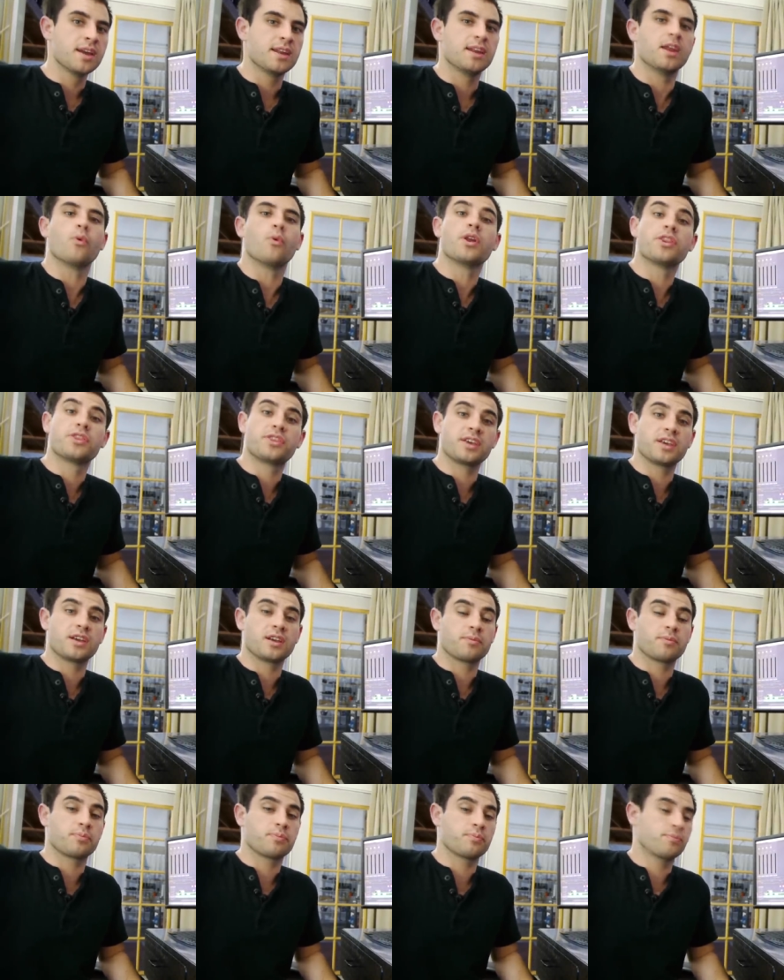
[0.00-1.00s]
Now, one
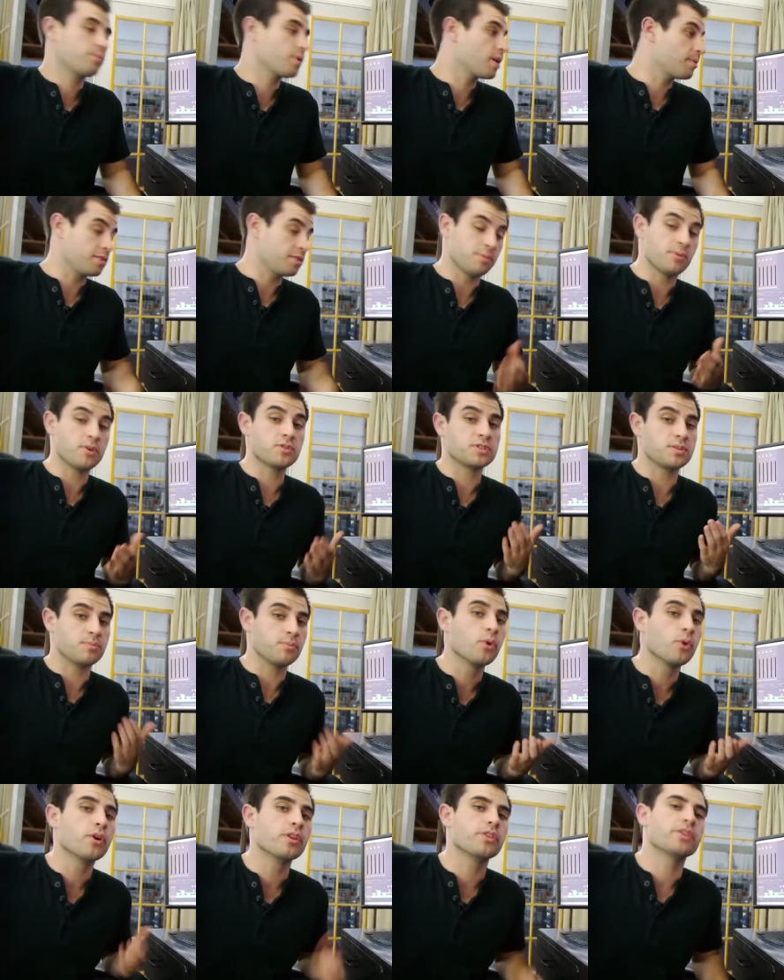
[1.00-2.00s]
thing, probably the most
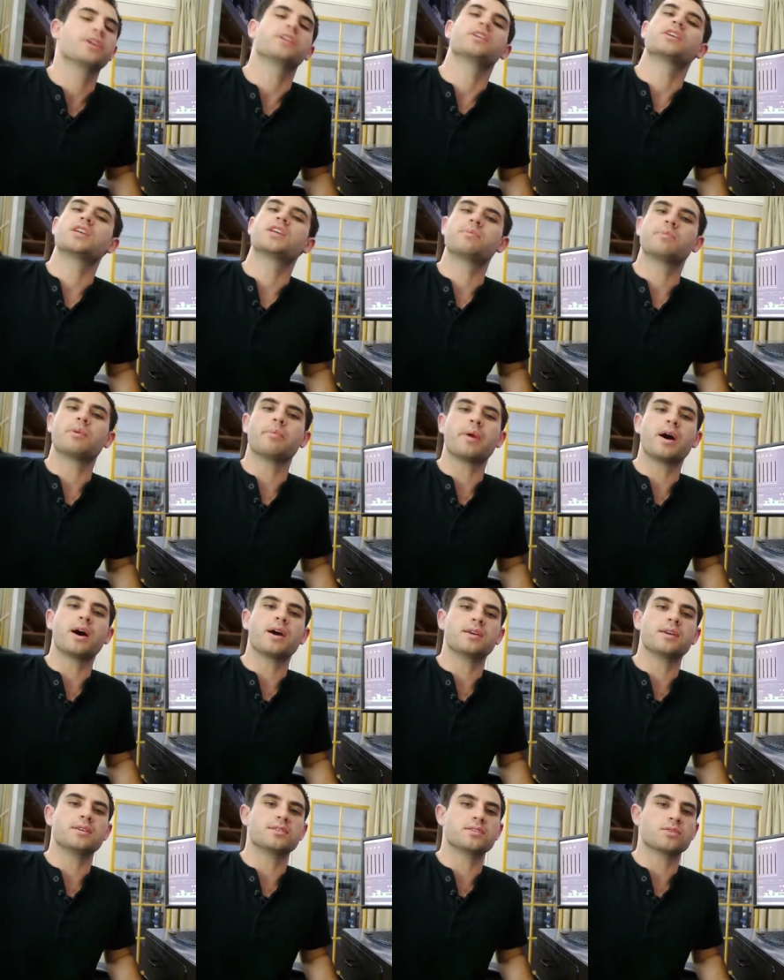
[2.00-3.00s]
important thing to keep in
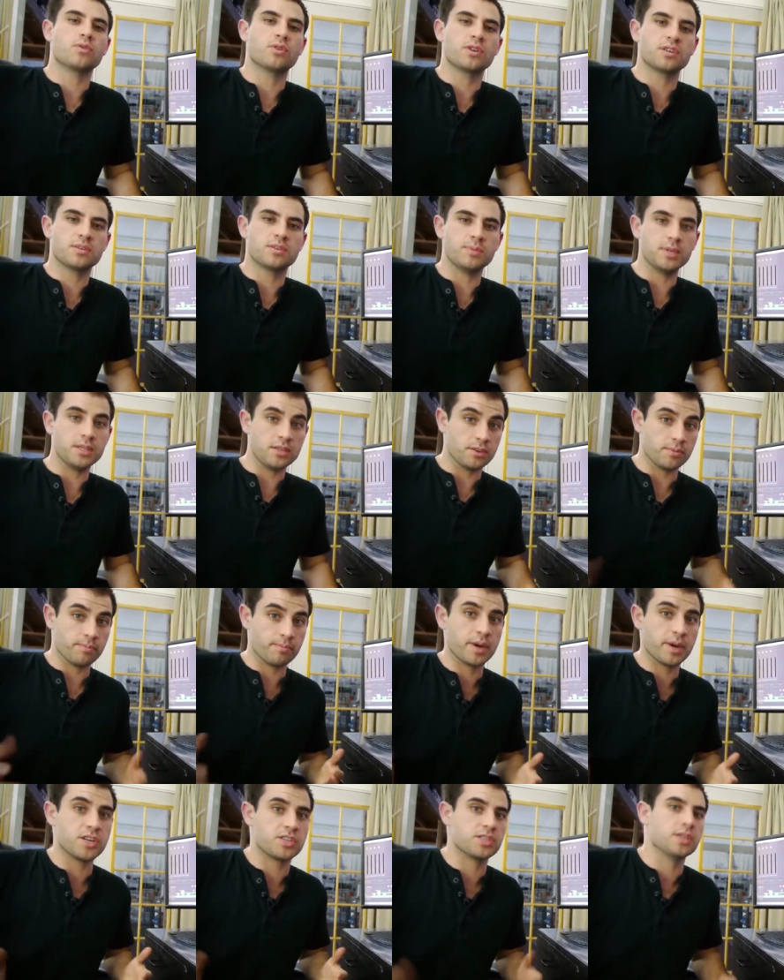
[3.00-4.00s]
mind, is going to be your
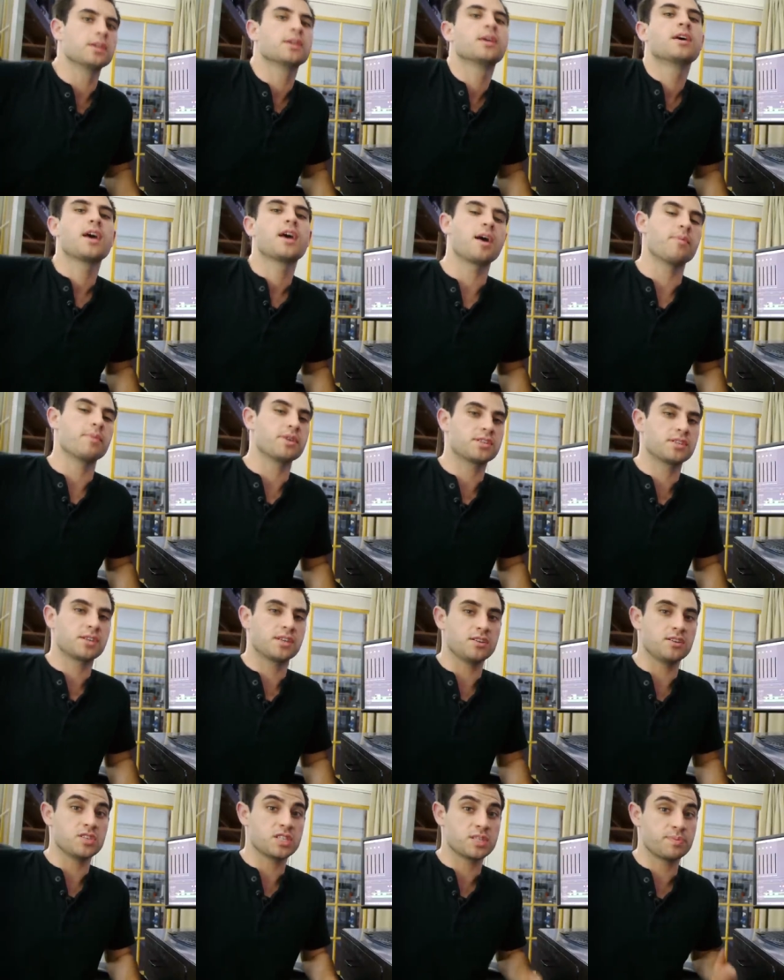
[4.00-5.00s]
budget. How much
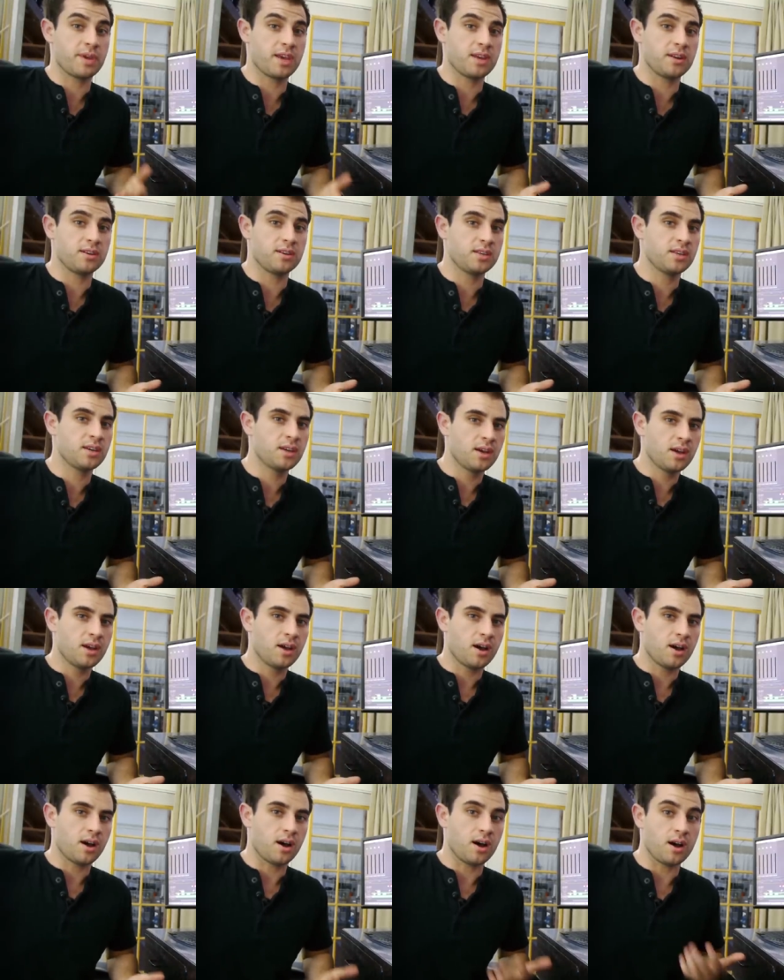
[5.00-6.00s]
can you spend
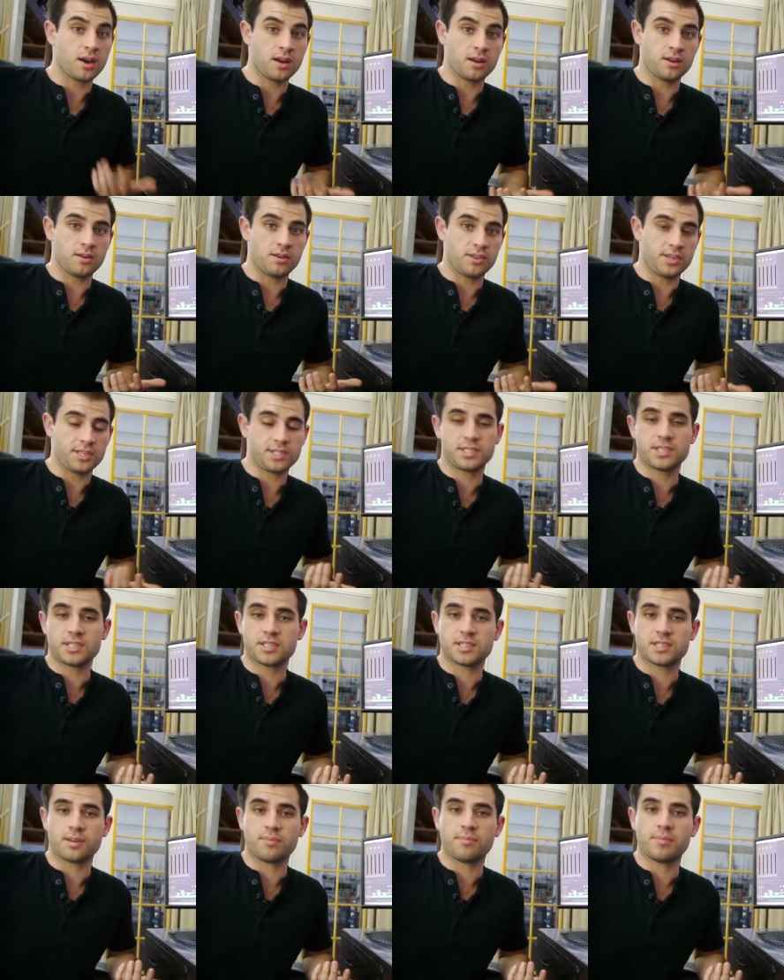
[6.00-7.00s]
on this
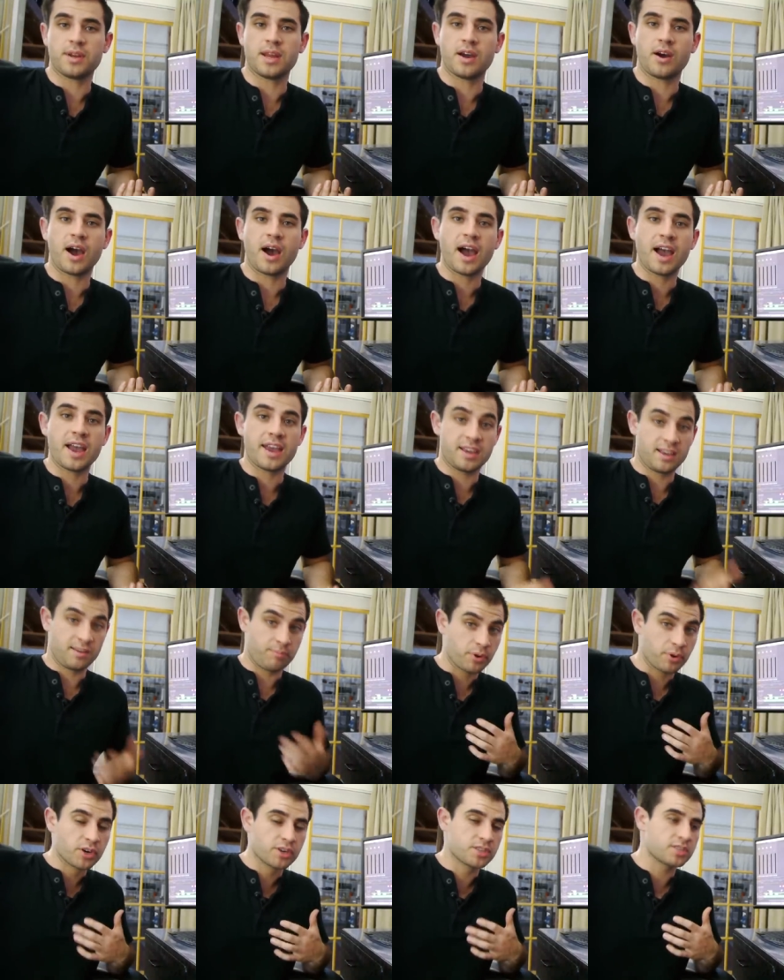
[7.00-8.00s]
system? Now, I
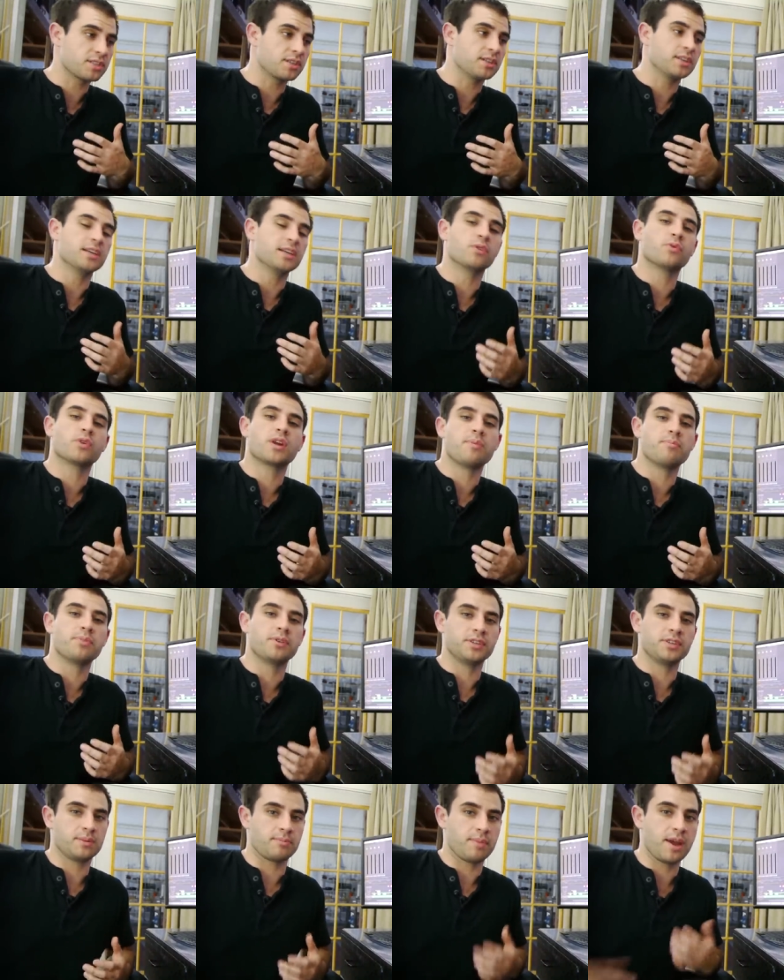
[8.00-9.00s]
personally, when I'm
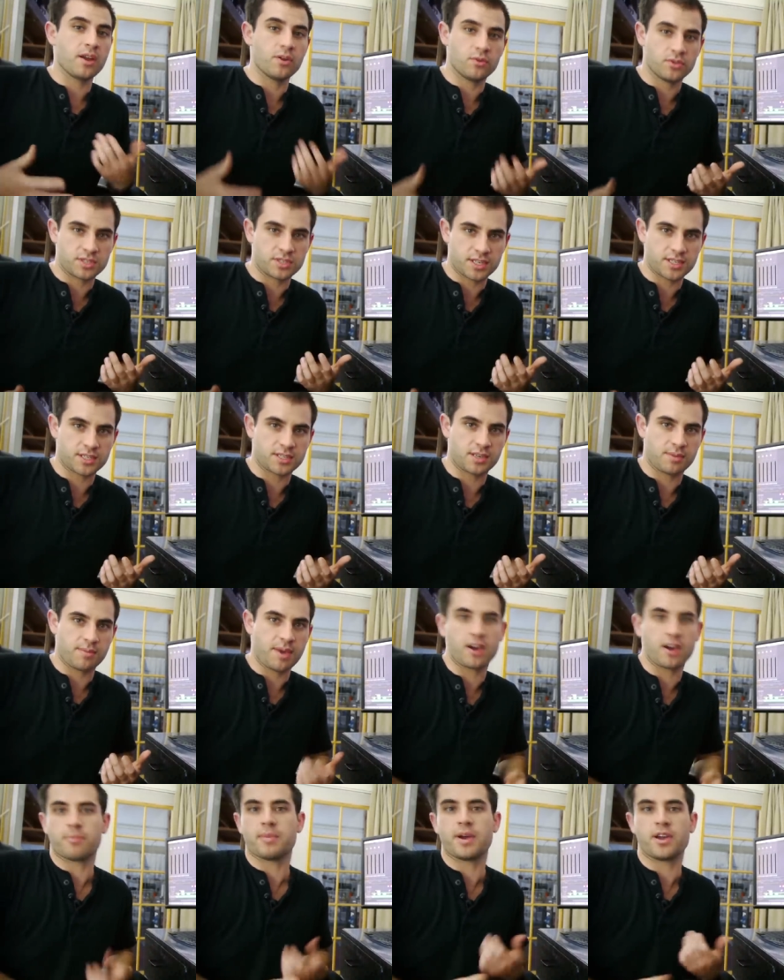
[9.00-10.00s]
building my own system
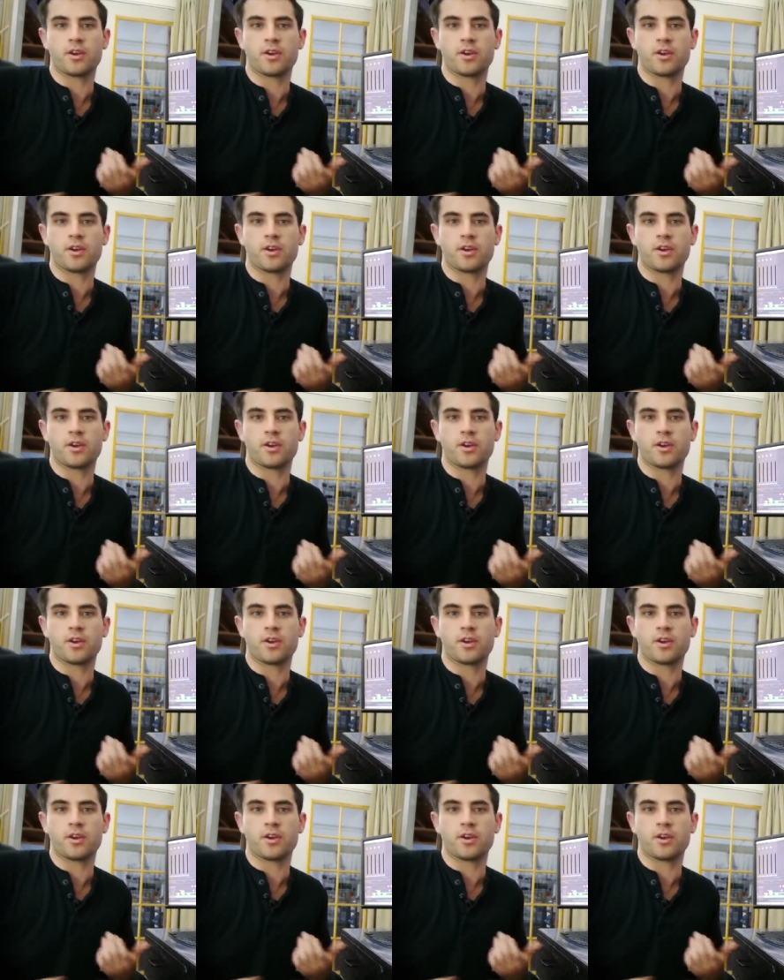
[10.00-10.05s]
out of my